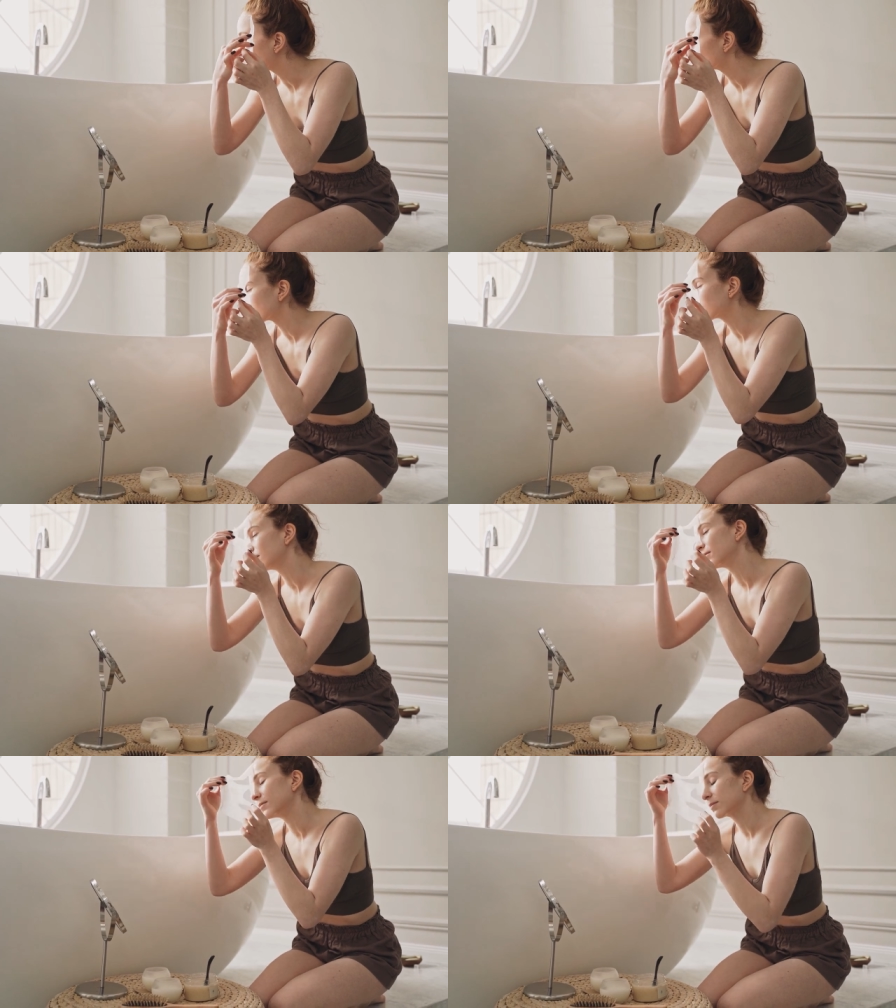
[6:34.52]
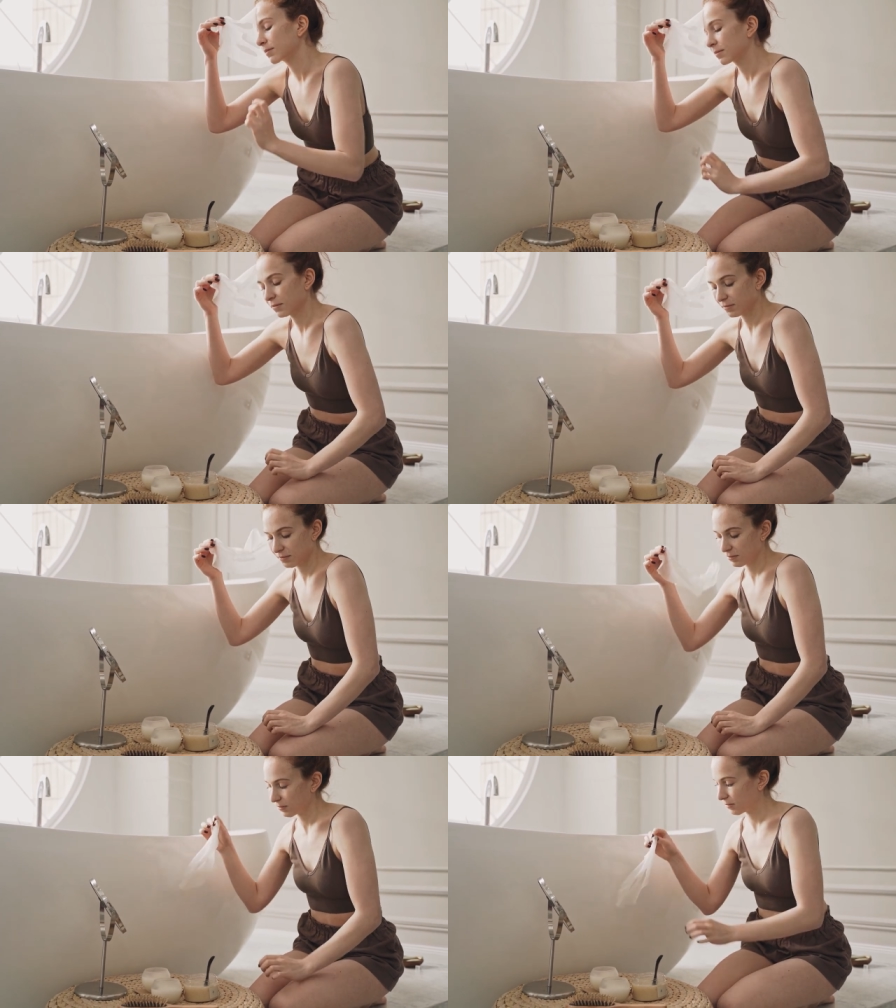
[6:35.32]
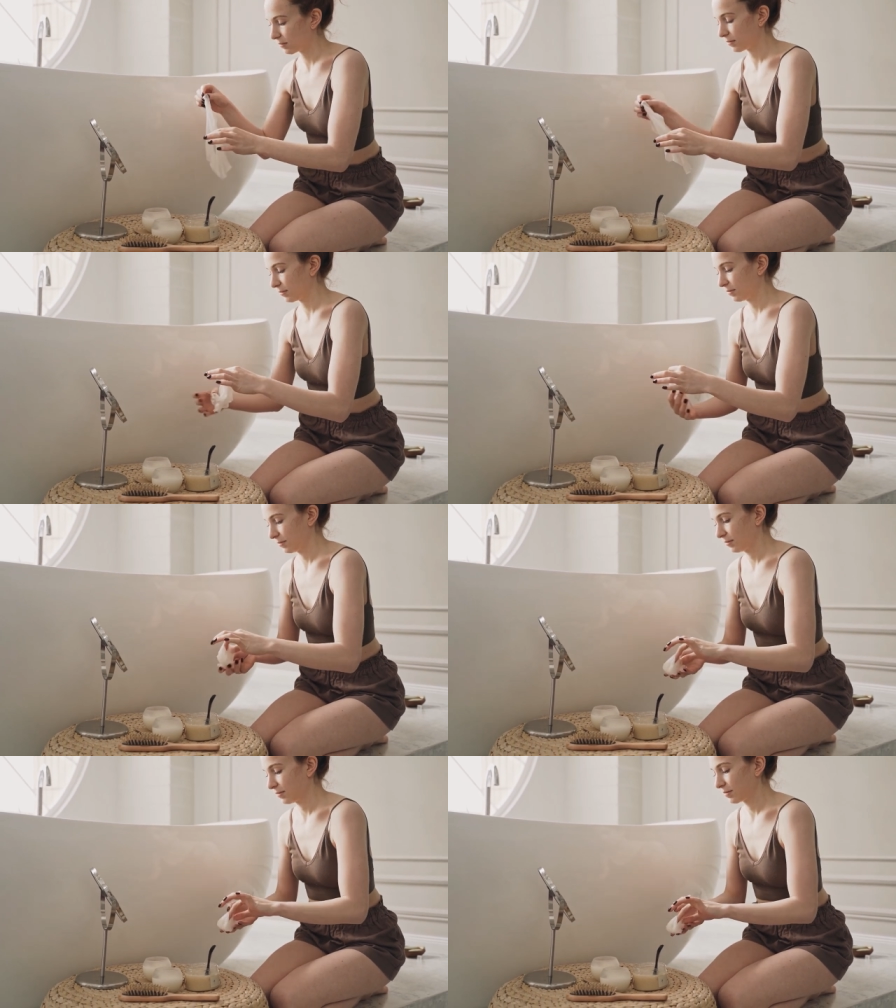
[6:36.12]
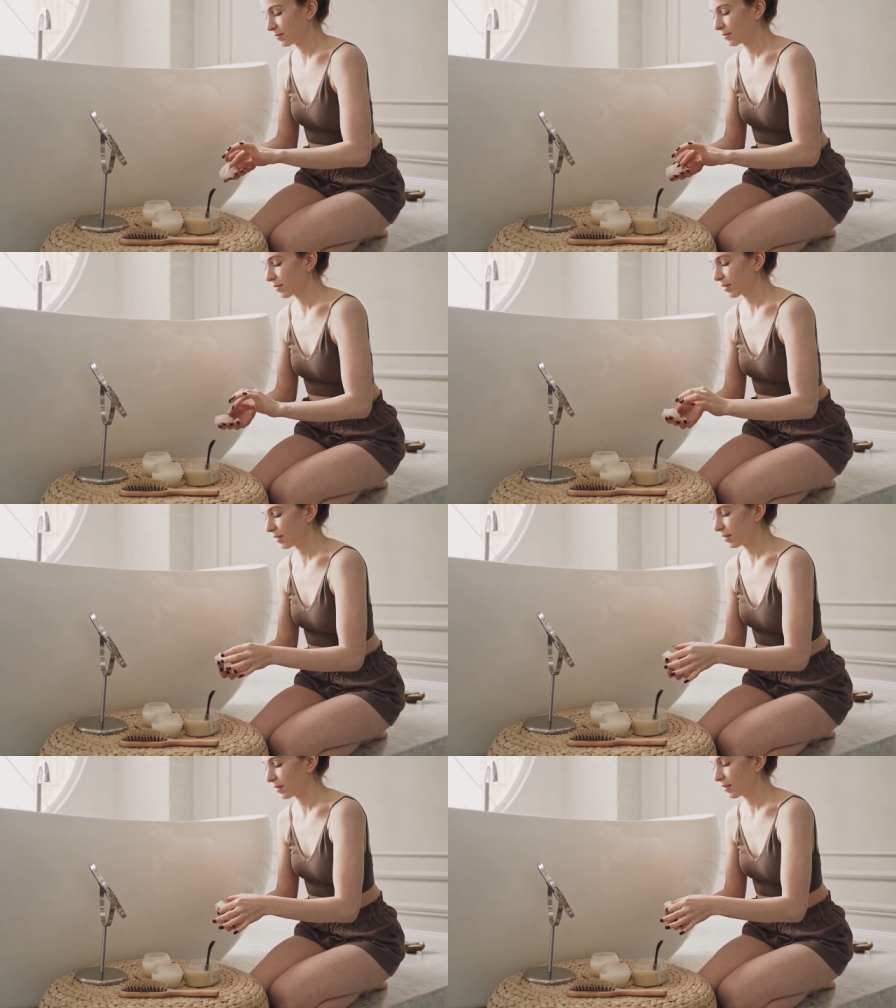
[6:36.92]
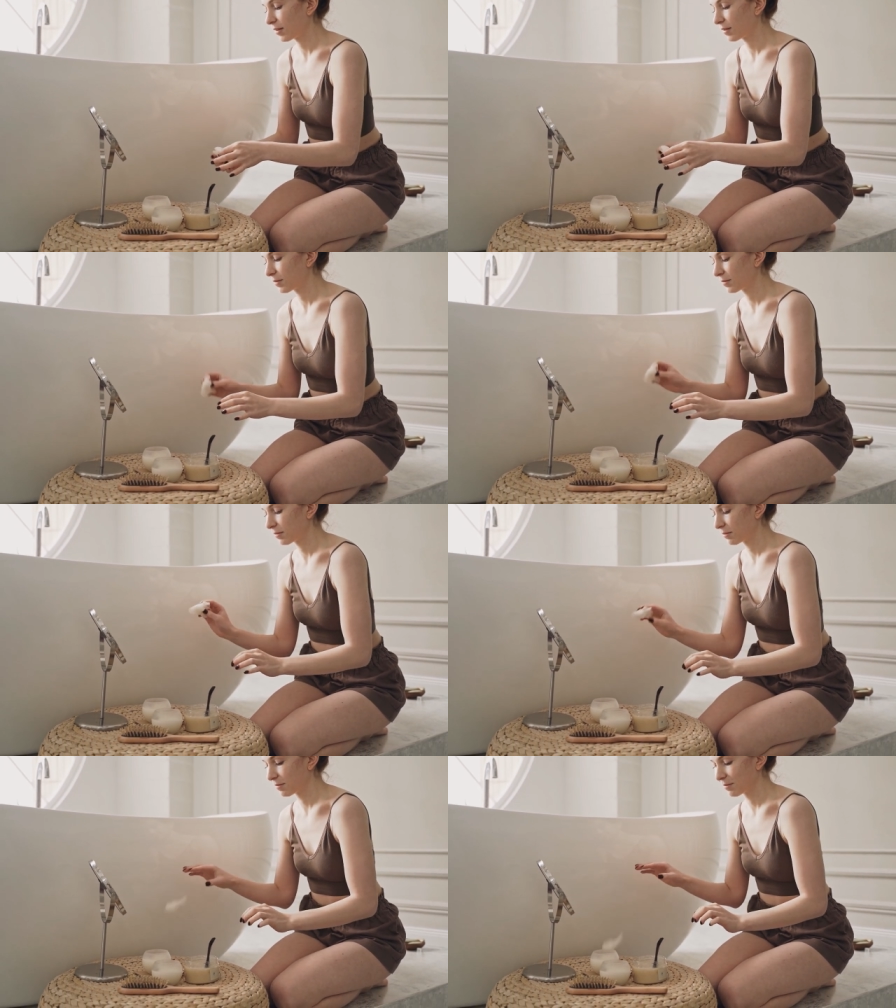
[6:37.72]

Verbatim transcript: we take it off we throw it away it goes where to the landfill